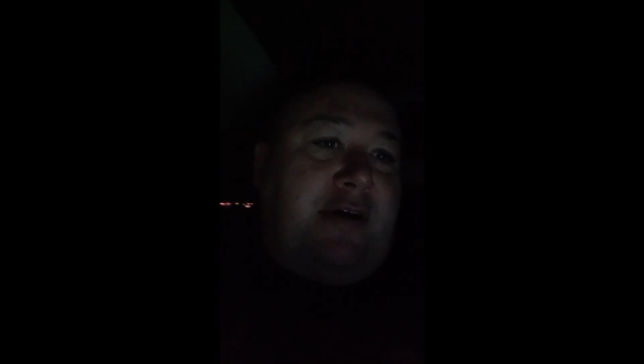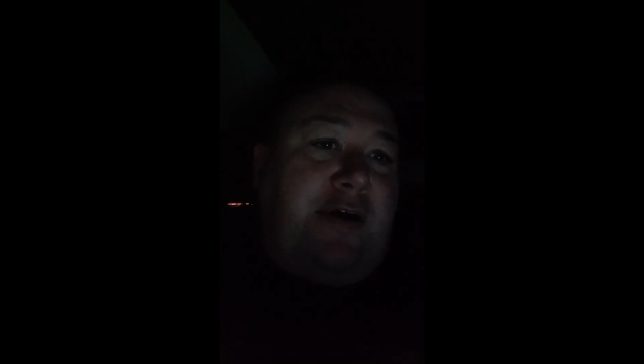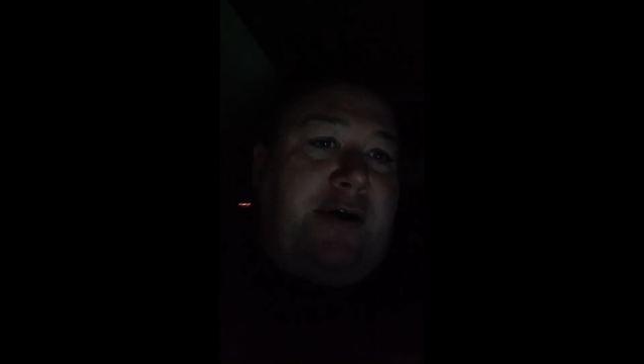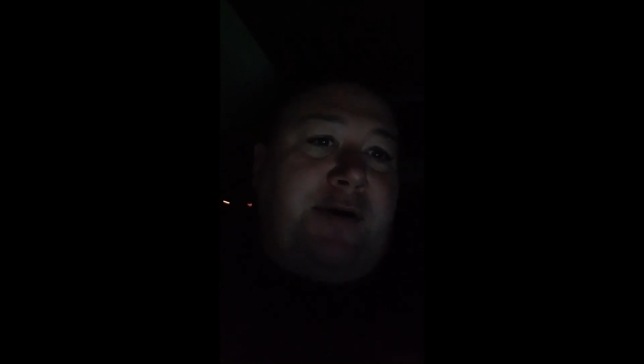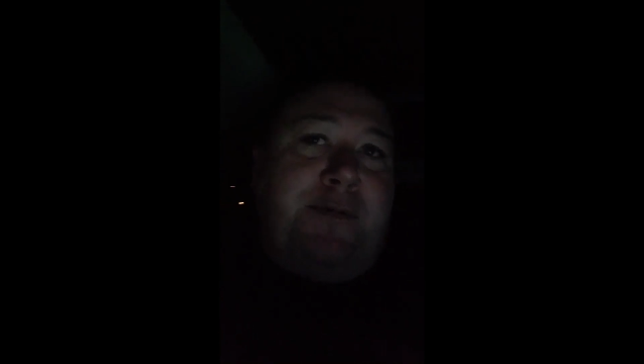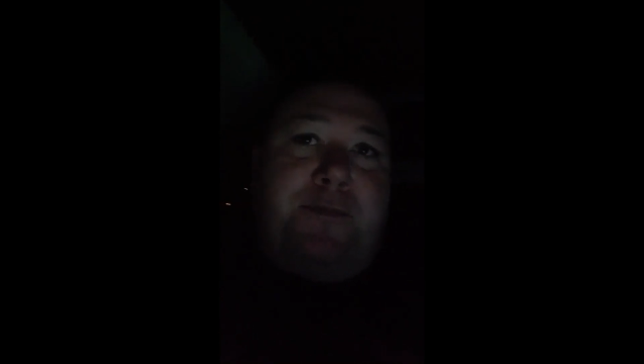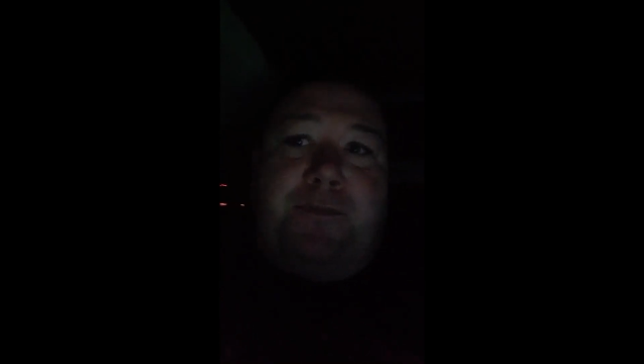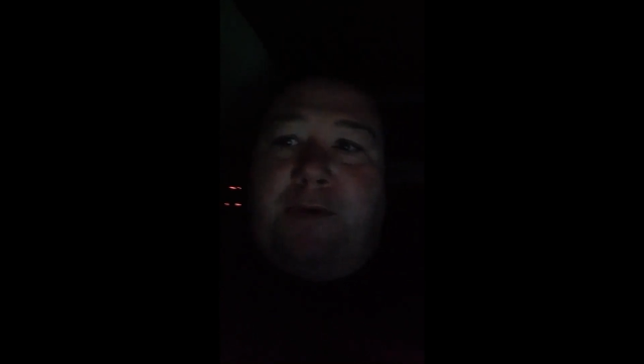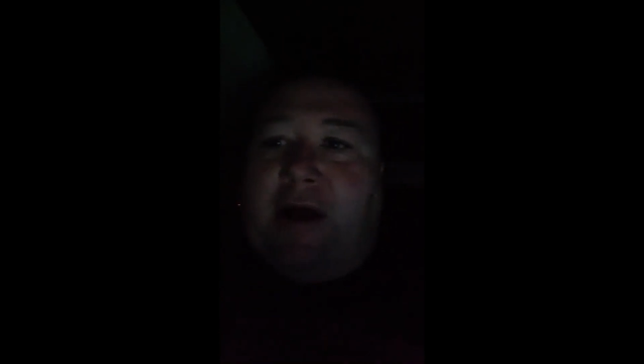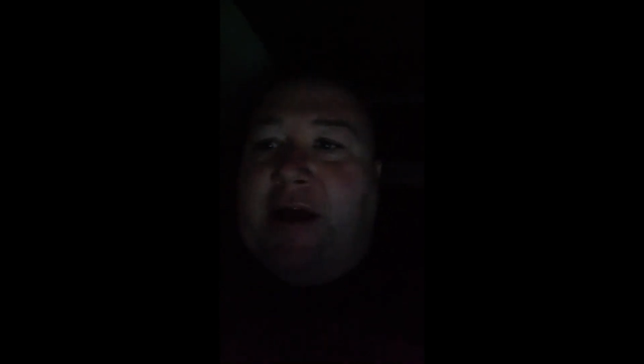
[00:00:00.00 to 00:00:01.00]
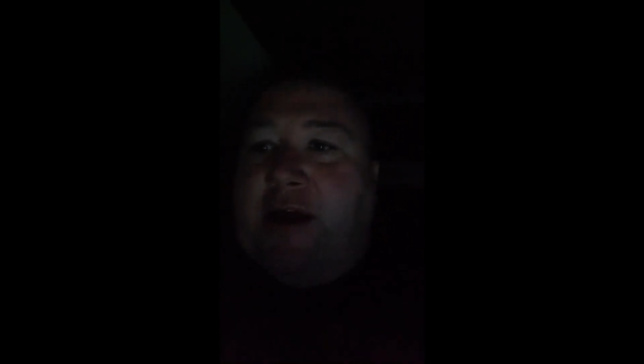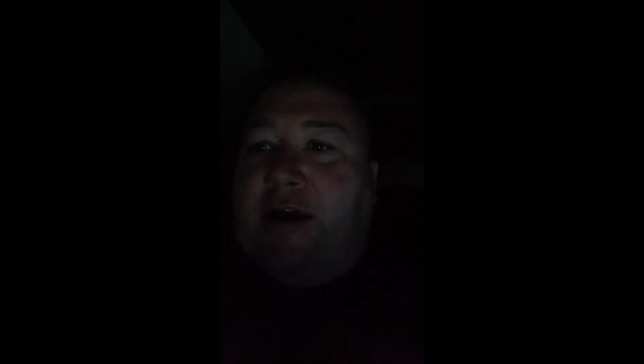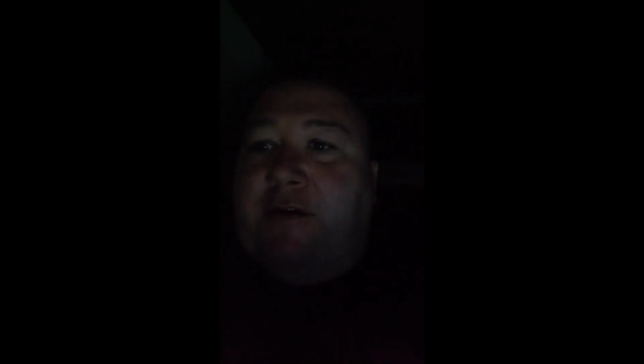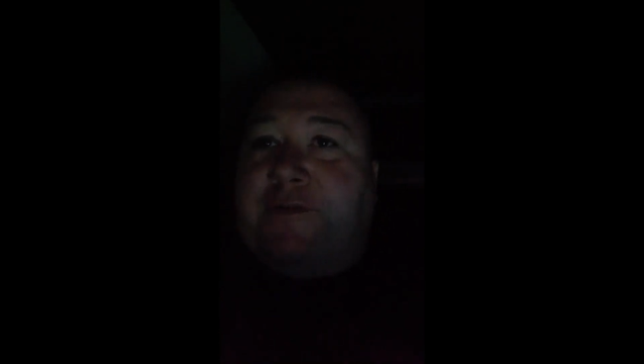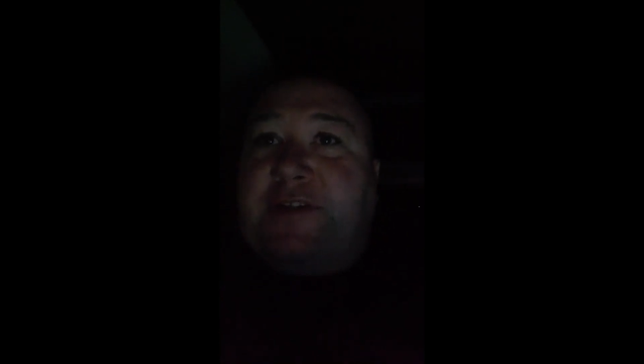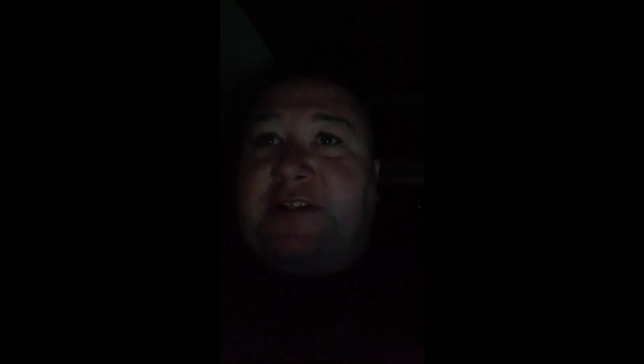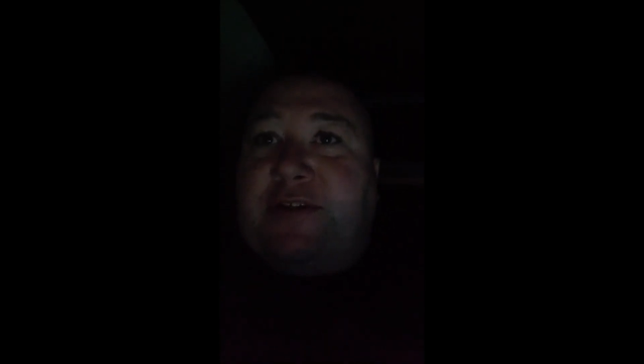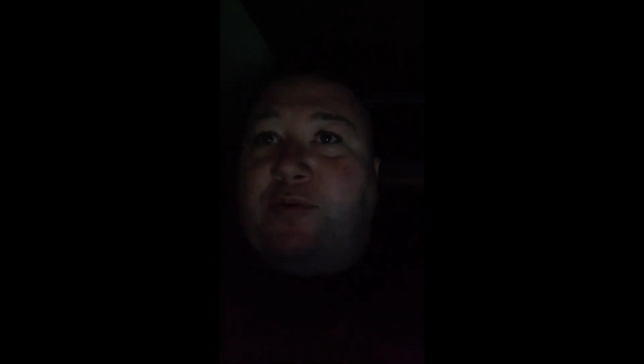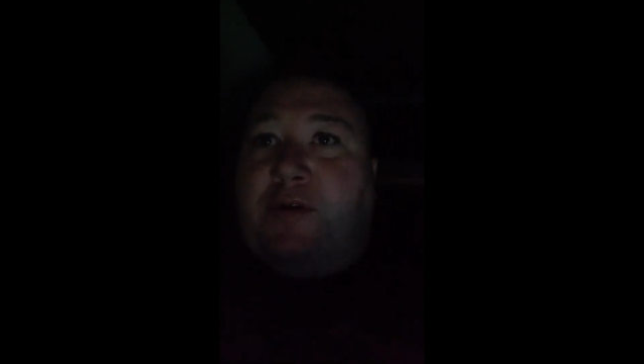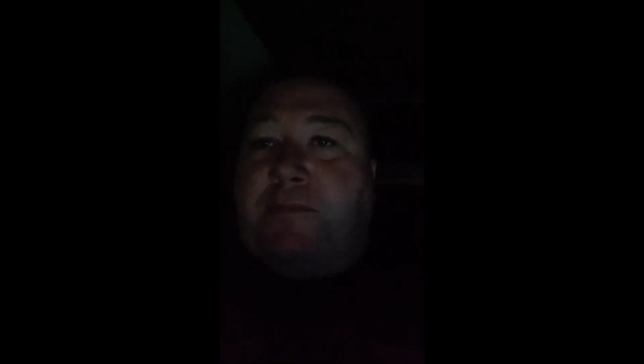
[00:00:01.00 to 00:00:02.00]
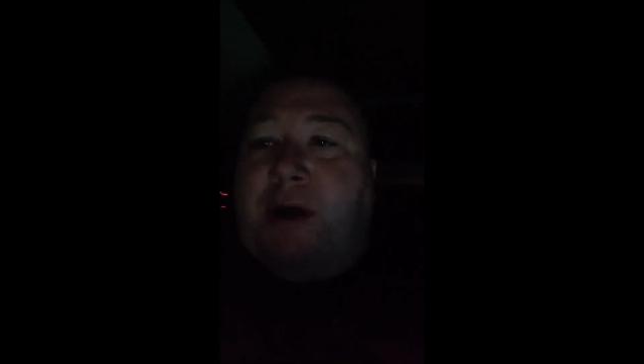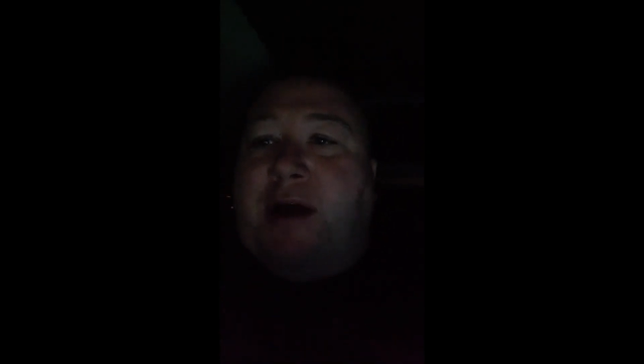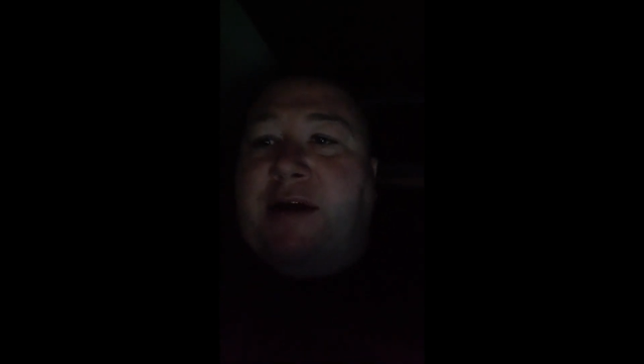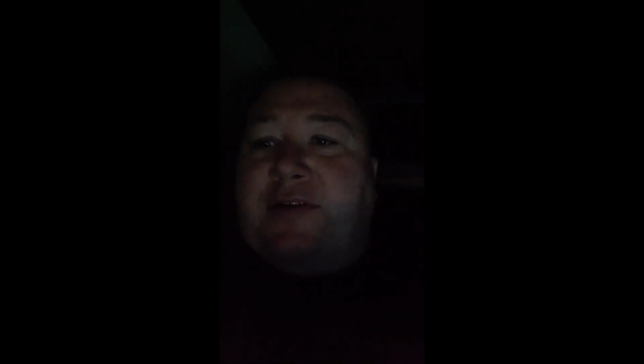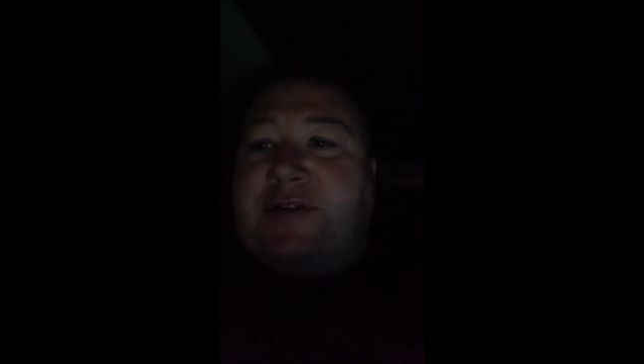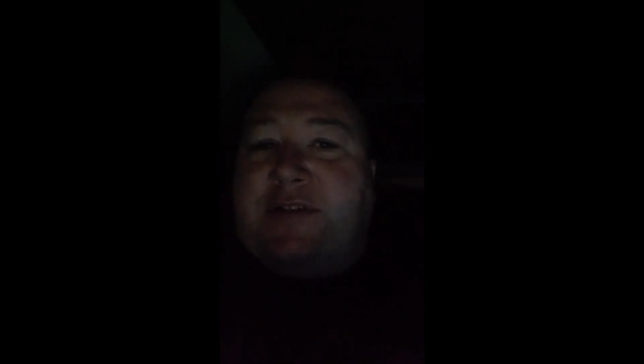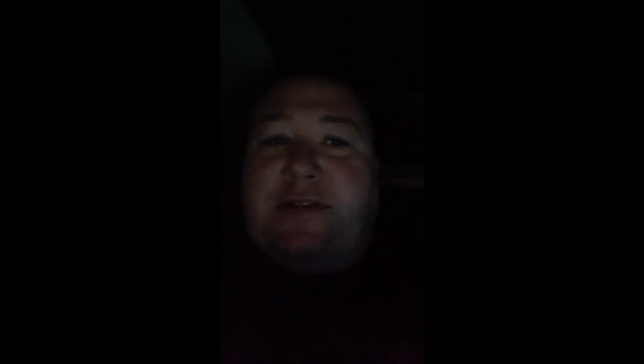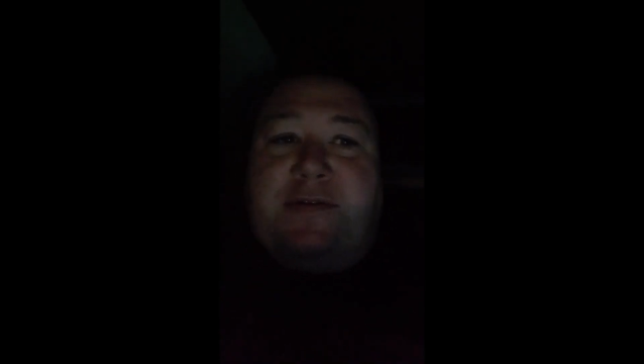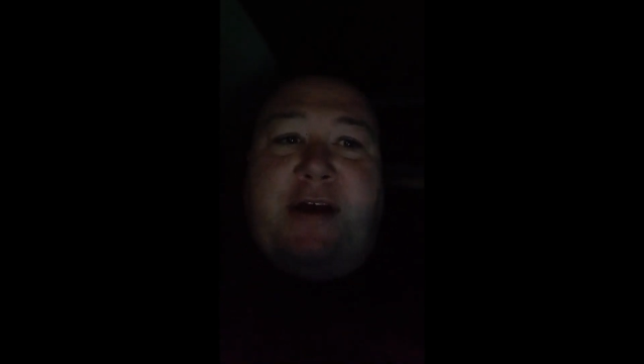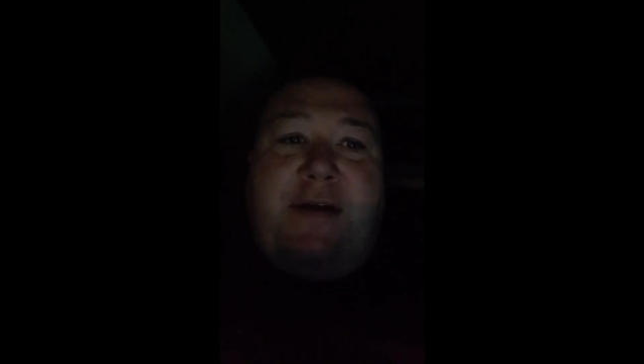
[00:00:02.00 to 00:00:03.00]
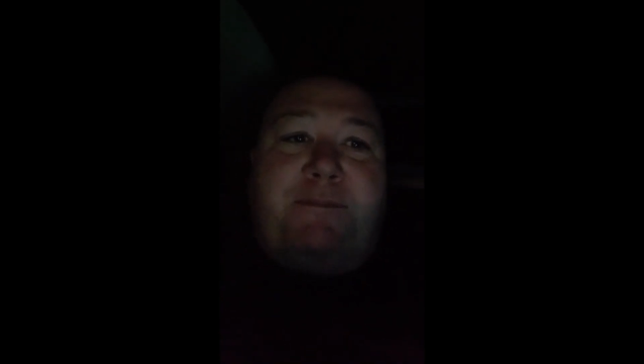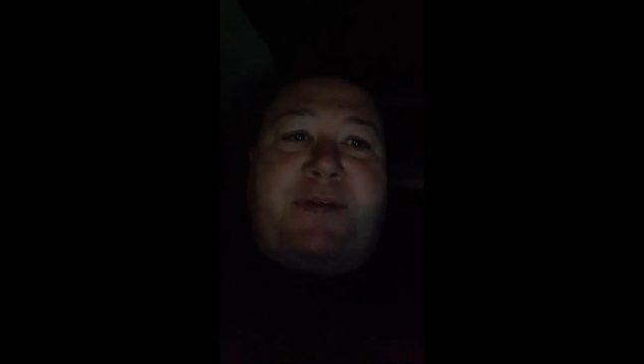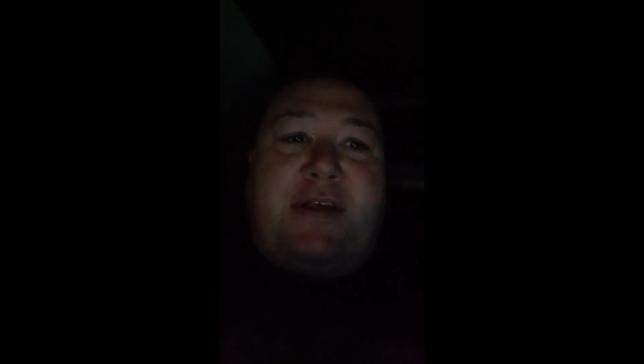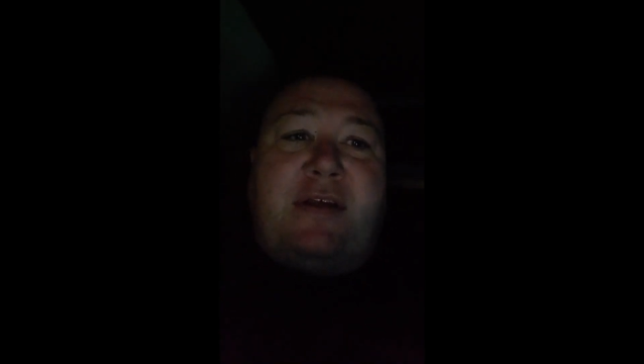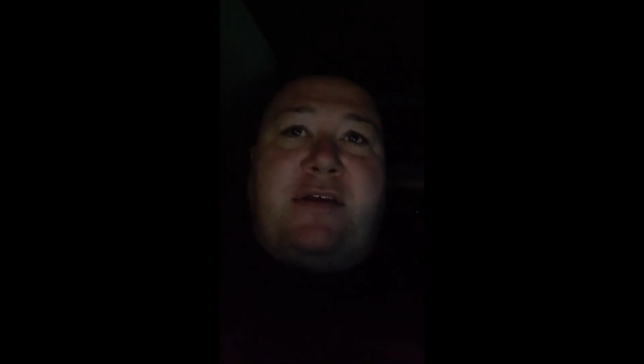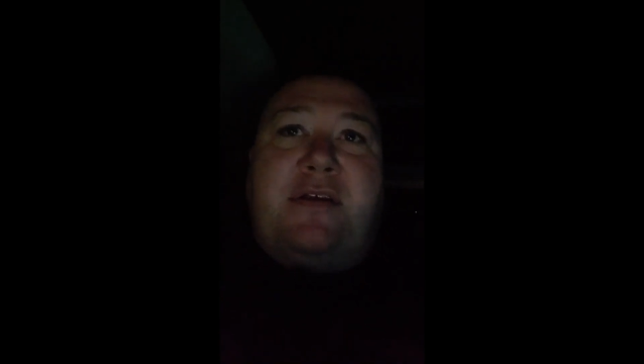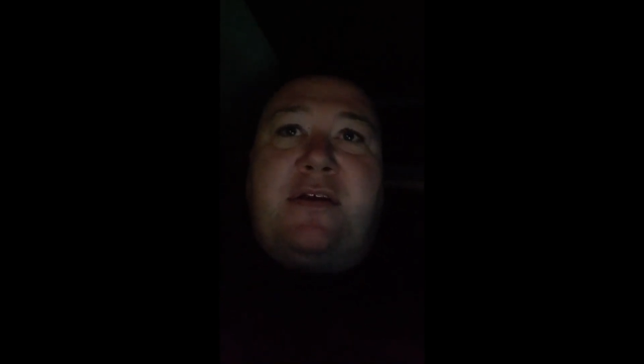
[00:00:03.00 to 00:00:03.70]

I have 61 miles until empty.